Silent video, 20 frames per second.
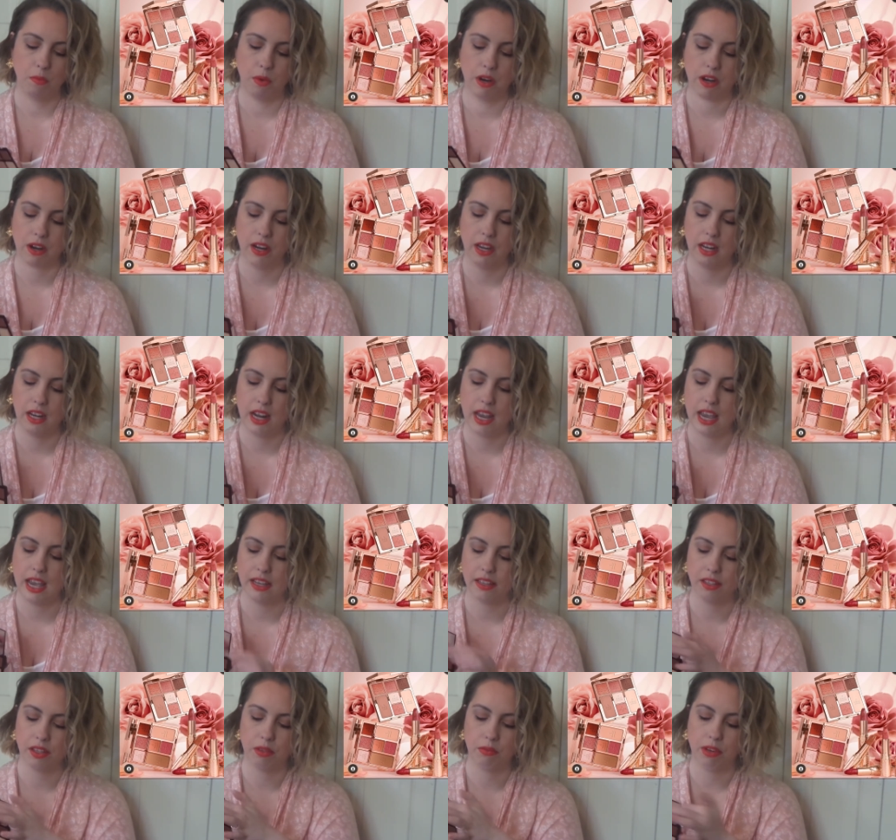where it
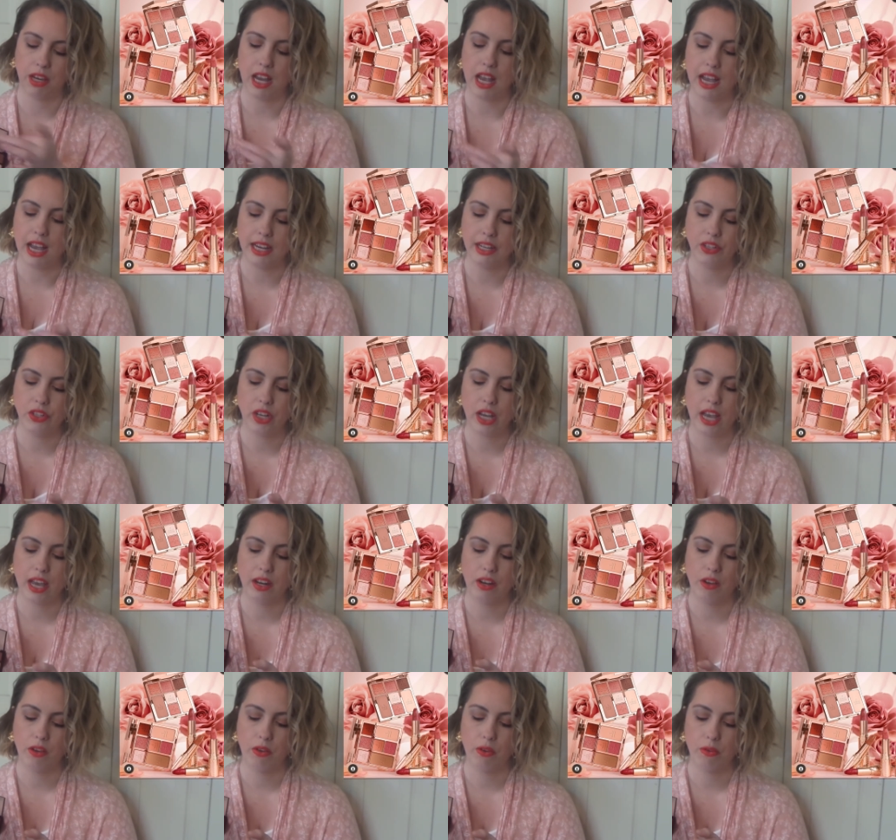has 3
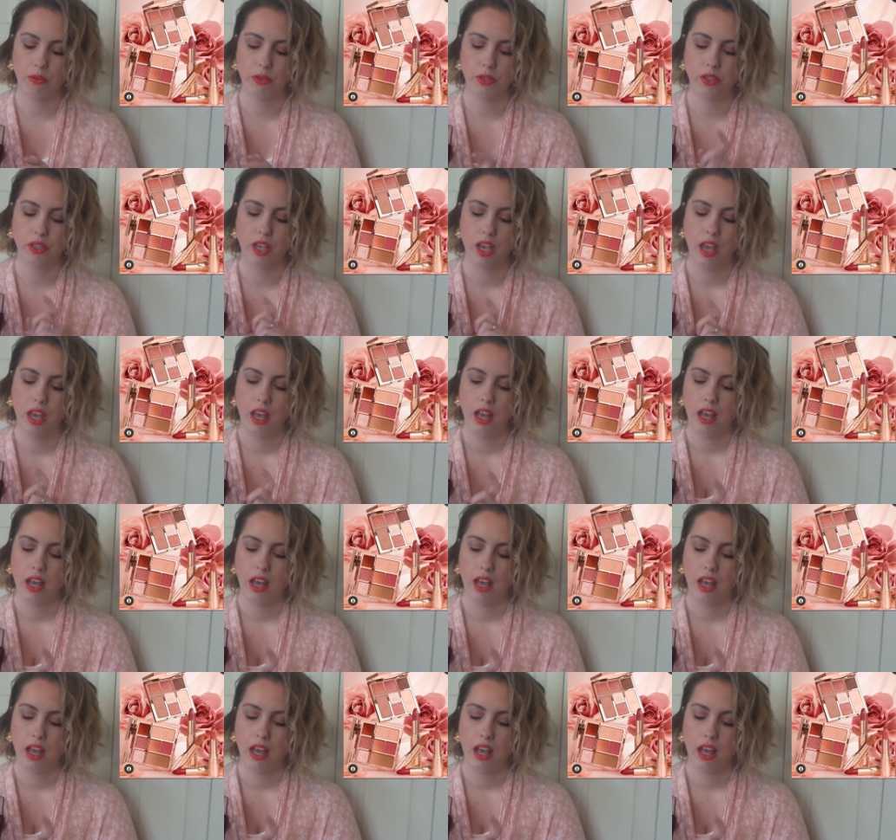eyeshadows,